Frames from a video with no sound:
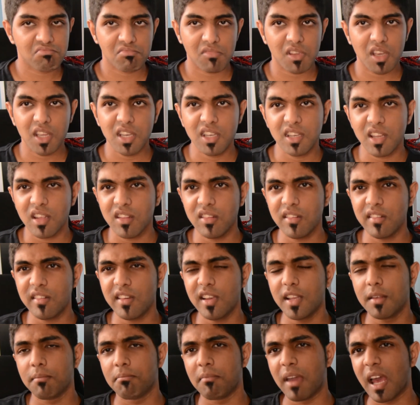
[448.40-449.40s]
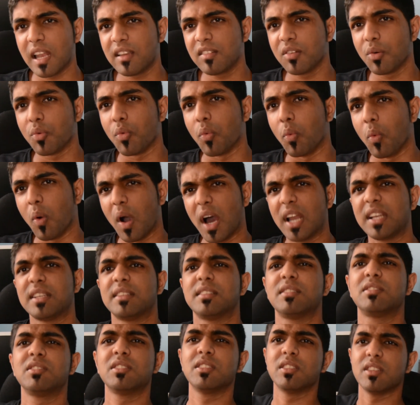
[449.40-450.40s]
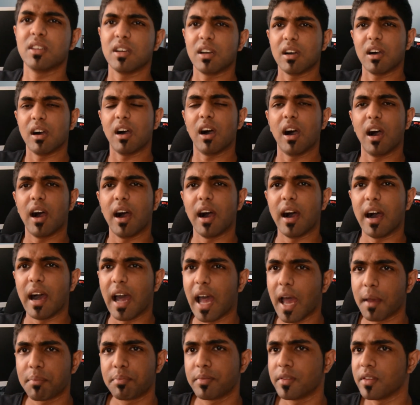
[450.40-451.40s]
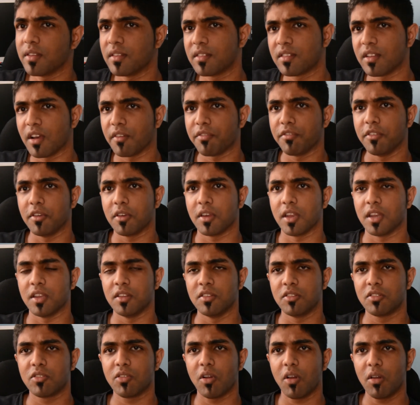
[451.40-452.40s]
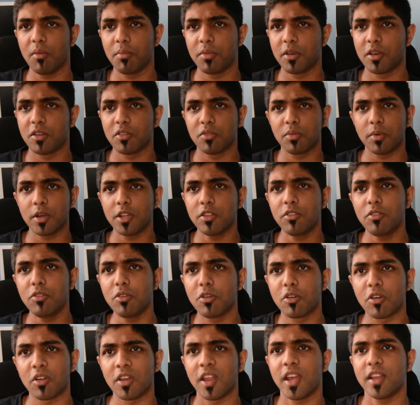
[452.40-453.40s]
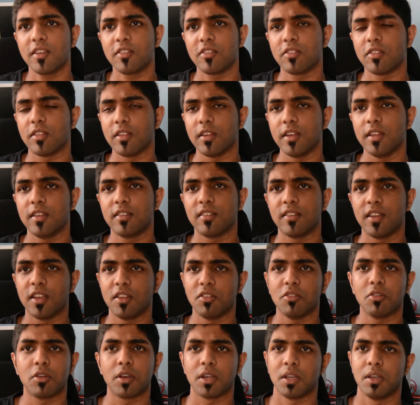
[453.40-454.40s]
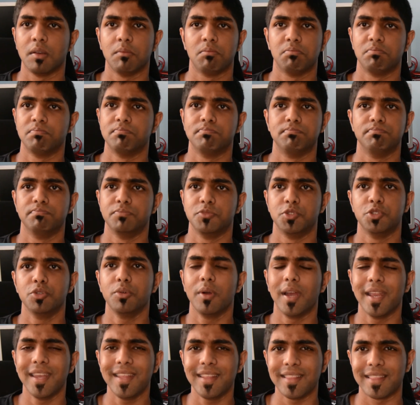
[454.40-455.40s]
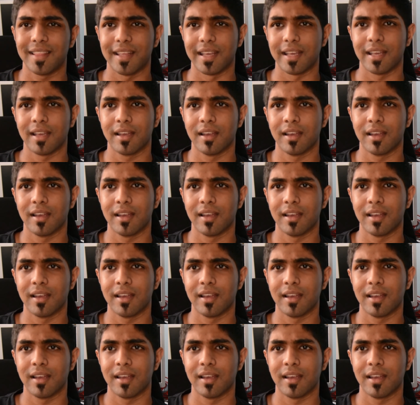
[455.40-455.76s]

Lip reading: It doesn't really matter what apps and stuff you can install, because once you connect it to the internet, you can do anything.